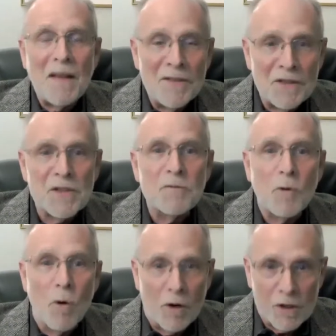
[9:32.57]
This, of
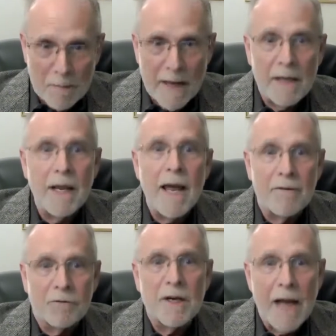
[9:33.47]
course, made
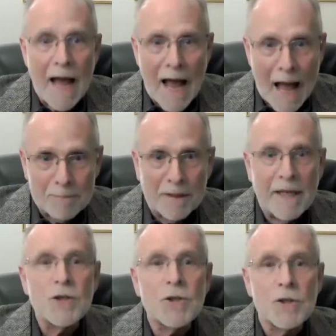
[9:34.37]
every
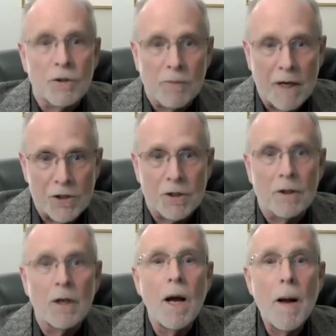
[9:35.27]
application to
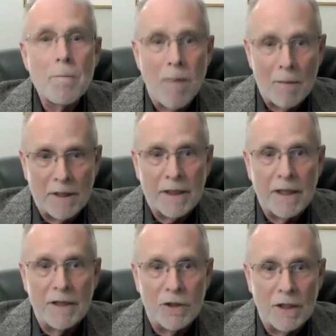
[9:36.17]
register public
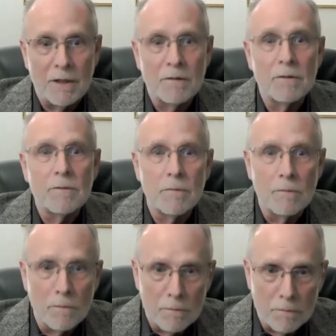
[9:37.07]
in the
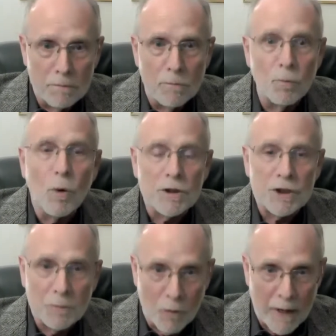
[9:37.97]

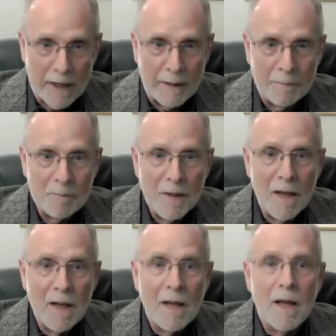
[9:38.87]
worst way.
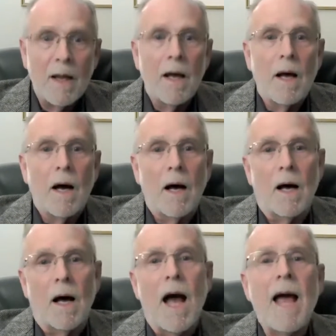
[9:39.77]

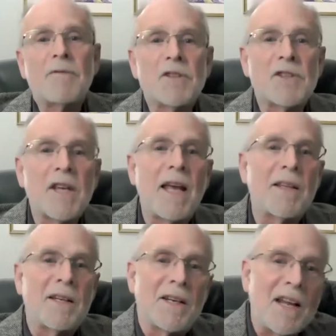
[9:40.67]
I have to say
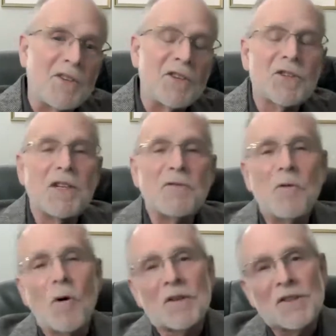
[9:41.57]
that in
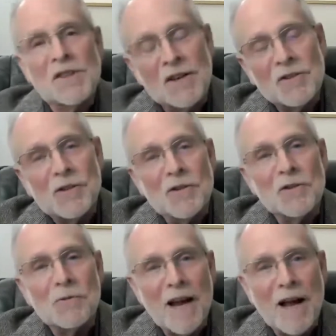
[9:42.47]
1964, this got turned
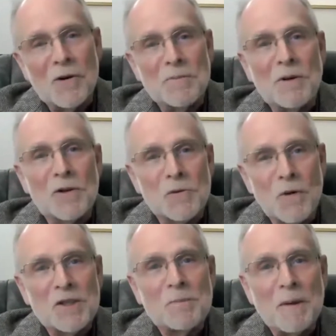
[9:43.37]
around, because
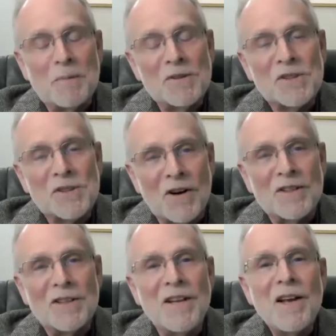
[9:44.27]
once people
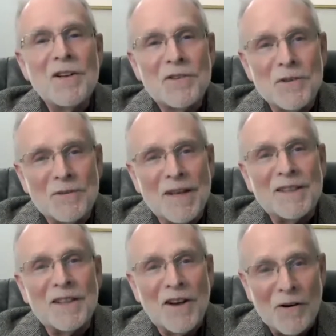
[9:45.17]
started to
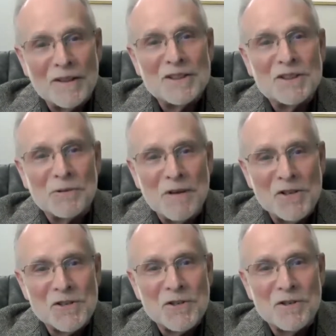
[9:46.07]
get the courage to
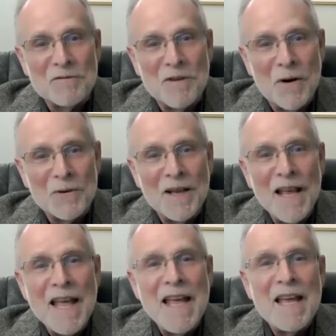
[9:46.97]
register to vote,
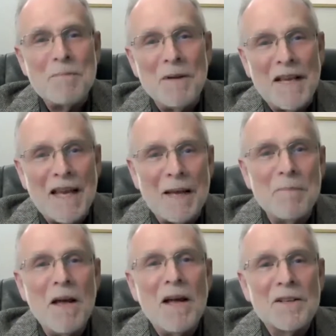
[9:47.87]
it
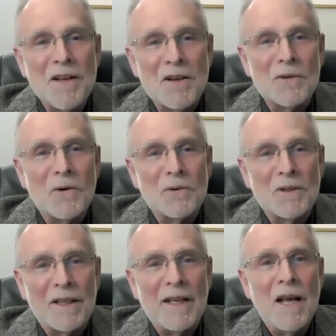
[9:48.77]
became not
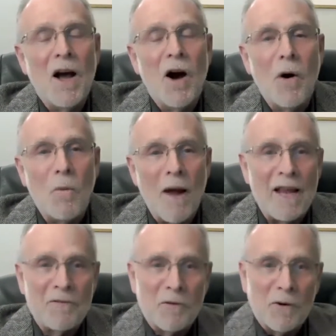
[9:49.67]
only a
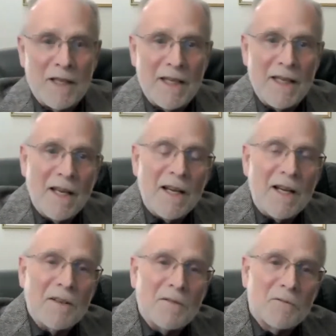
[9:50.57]
way for the
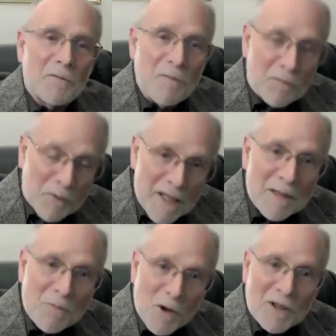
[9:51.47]

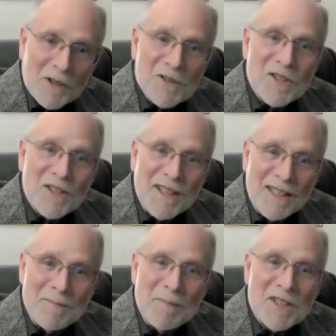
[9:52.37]
freedom workers
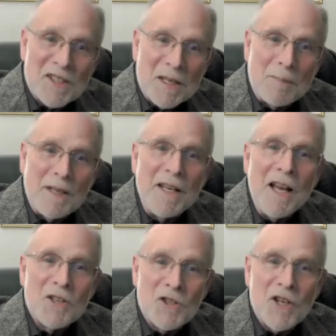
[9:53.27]
in Mississippi
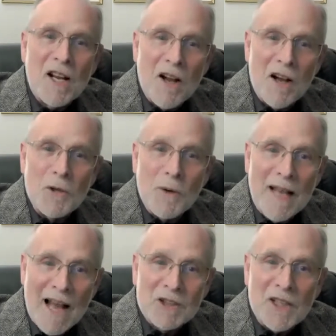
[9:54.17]
to check on who had
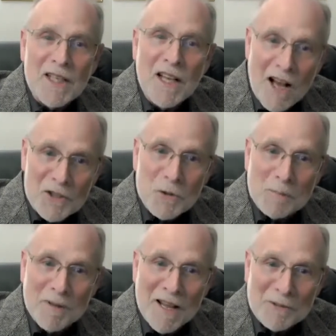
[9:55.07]
actually gone to
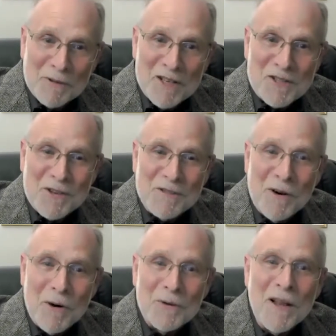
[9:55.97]
apply to register to
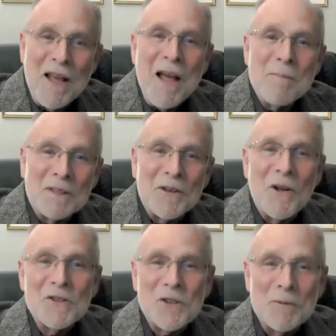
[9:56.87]
vote, but it
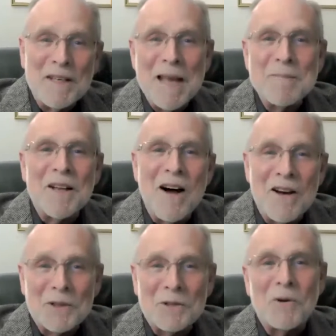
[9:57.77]
also became an
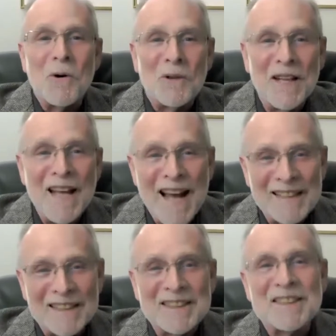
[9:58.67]
honor roll
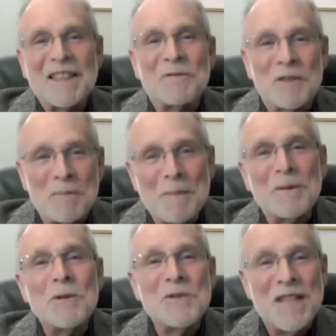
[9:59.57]
and a listing for the
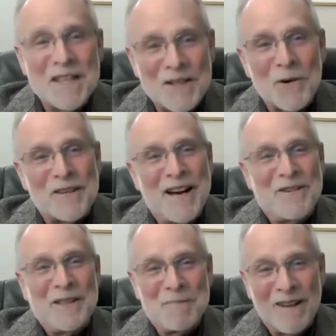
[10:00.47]
people who did go down
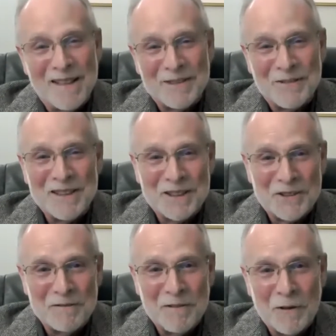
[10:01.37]
and apply to
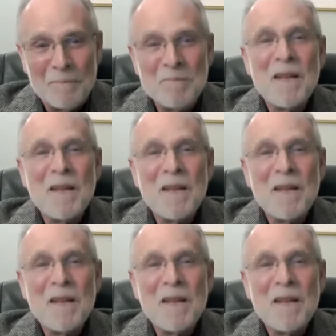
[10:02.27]
register to vote.